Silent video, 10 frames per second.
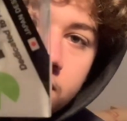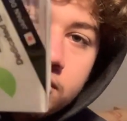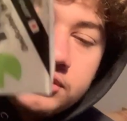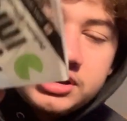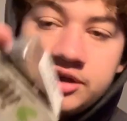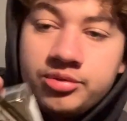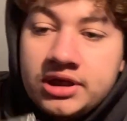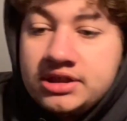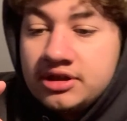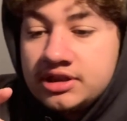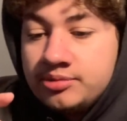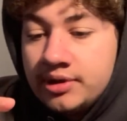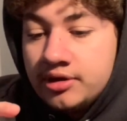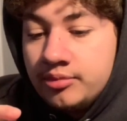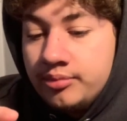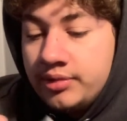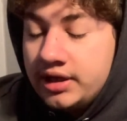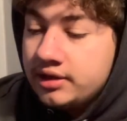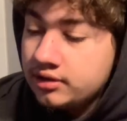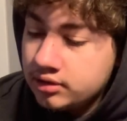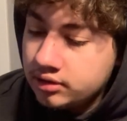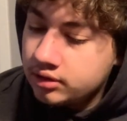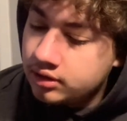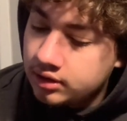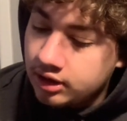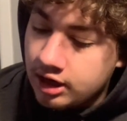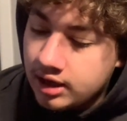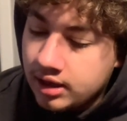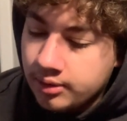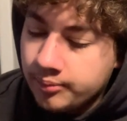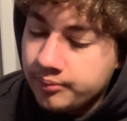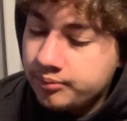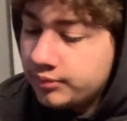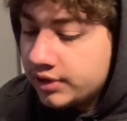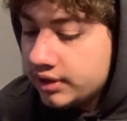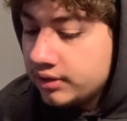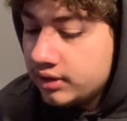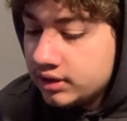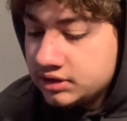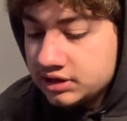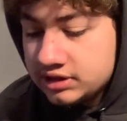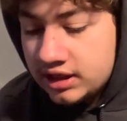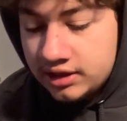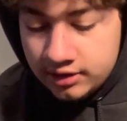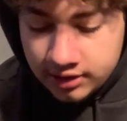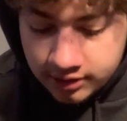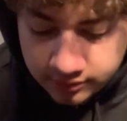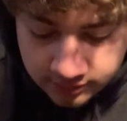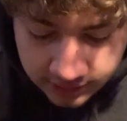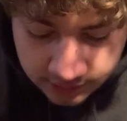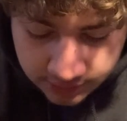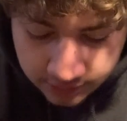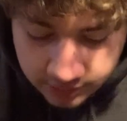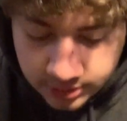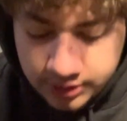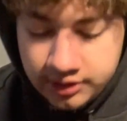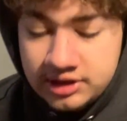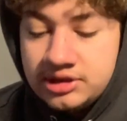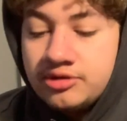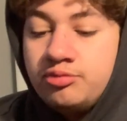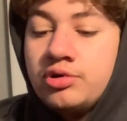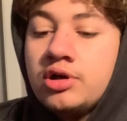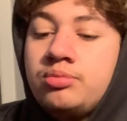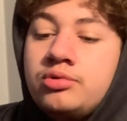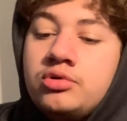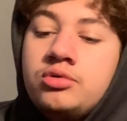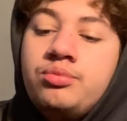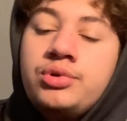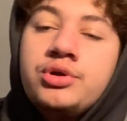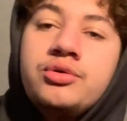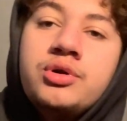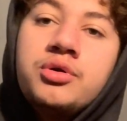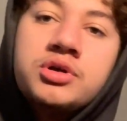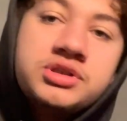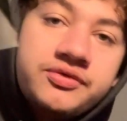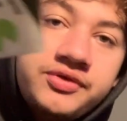It's in a pretty transparent bait, but just got like little hints of purple, blue, and orange, if